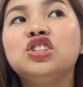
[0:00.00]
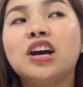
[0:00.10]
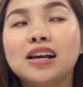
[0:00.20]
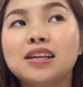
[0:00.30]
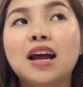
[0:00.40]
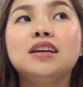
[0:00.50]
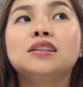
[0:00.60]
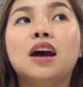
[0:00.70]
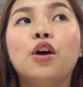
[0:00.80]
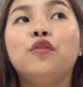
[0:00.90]
kasali
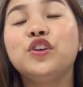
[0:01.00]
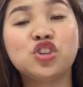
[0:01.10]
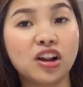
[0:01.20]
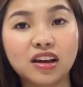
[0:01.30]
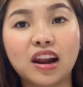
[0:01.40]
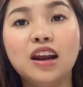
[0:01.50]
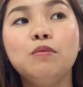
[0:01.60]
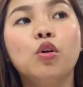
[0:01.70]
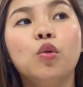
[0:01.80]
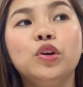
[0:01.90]
sa official grade
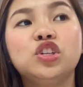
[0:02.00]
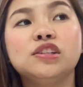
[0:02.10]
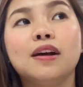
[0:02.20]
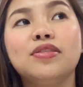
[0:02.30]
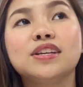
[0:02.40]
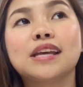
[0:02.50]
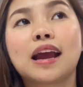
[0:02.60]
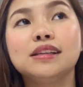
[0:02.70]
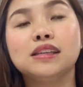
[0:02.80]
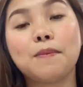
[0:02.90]
mo, which is on the
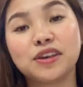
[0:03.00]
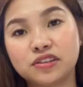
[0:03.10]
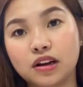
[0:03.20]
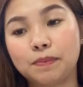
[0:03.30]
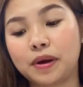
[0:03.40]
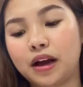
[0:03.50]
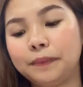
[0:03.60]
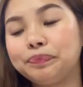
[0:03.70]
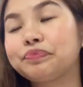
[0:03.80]
second semester pa,